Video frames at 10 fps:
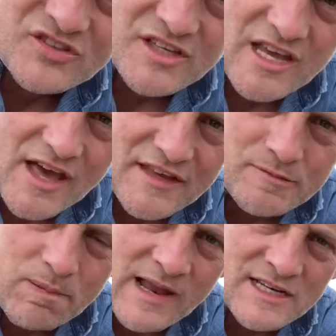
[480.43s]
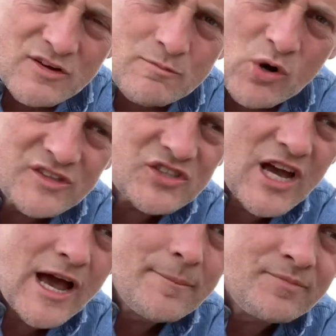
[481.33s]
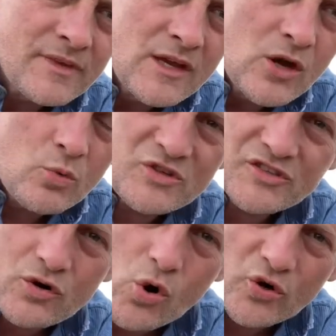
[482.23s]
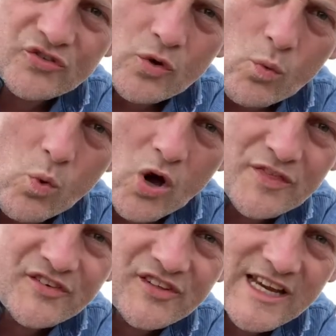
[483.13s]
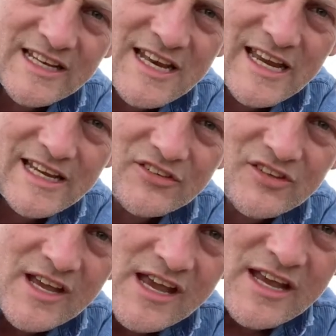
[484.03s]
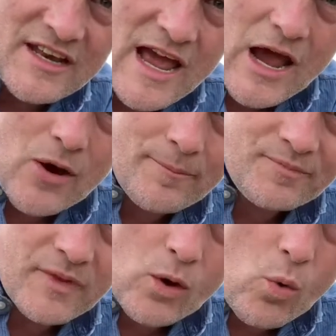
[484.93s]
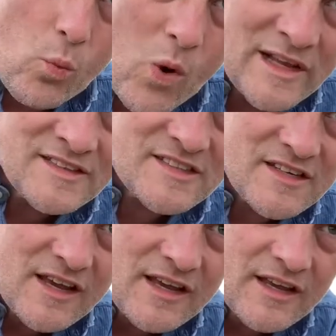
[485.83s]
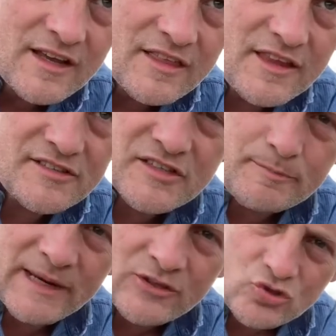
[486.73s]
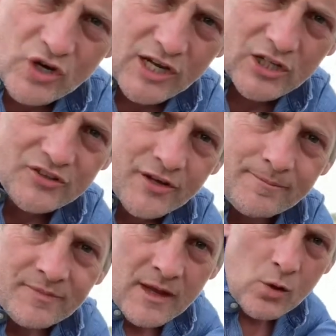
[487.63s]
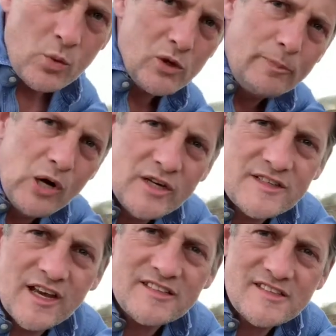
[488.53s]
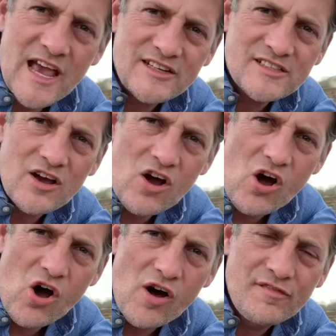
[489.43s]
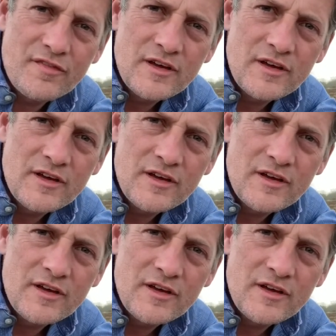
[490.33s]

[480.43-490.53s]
there. There's plenty of moisture, which is of course what the seed needs. Now, once this has been drilled, we'll put a set of